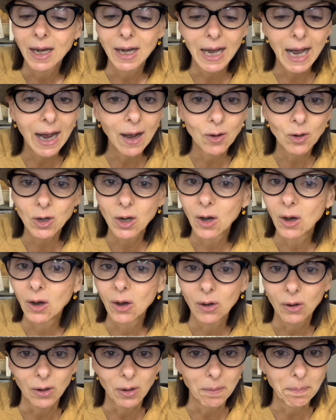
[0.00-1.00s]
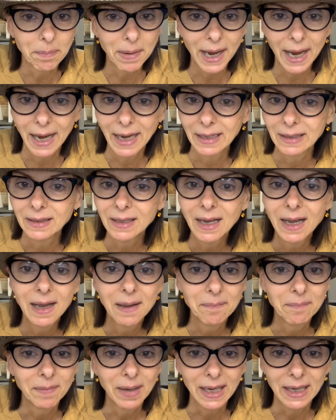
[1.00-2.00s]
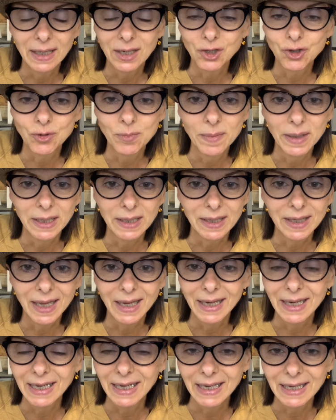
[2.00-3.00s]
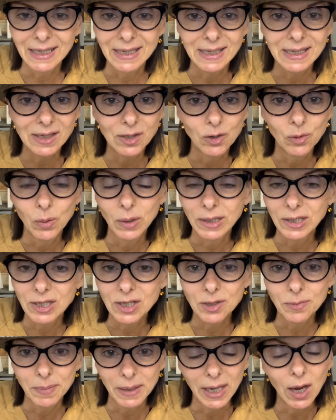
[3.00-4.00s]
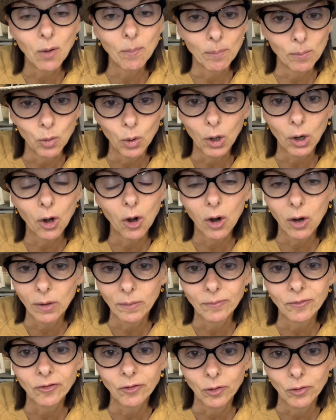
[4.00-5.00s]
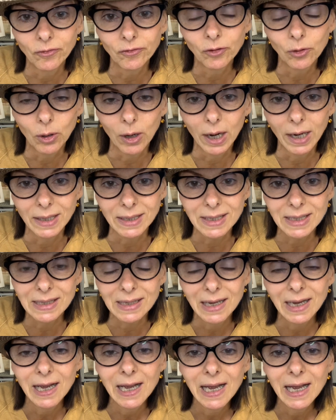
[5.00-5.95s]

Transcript: alcohol or pain management that is going to be more harmful for us.